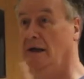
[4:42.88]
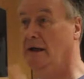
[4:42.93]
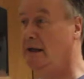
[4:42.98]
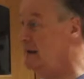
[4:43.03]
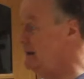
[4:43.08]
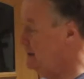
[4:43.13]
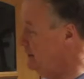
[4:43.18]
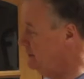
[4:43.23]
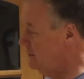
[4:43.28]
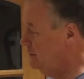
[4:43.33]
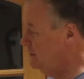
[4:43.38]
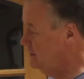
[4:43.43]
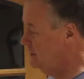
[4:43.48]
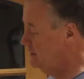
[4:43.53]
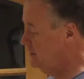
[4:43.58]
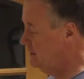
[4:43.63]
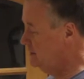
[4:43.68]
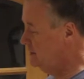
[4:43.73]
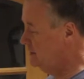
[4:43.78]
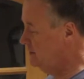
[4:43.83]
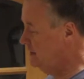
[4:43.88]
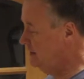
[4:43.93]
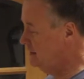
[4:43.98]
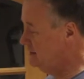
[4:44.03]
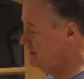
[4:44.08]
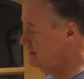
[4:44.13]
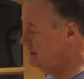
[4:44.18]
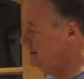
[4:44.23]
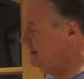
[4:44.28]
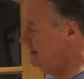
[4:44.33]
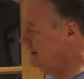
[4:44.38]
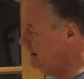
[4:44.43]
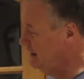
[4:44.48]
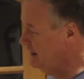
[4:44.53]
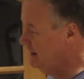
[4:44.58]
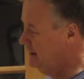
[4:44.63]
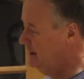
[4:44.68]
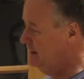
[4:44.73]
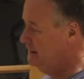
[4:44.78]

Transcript: and there are the 2 answers there.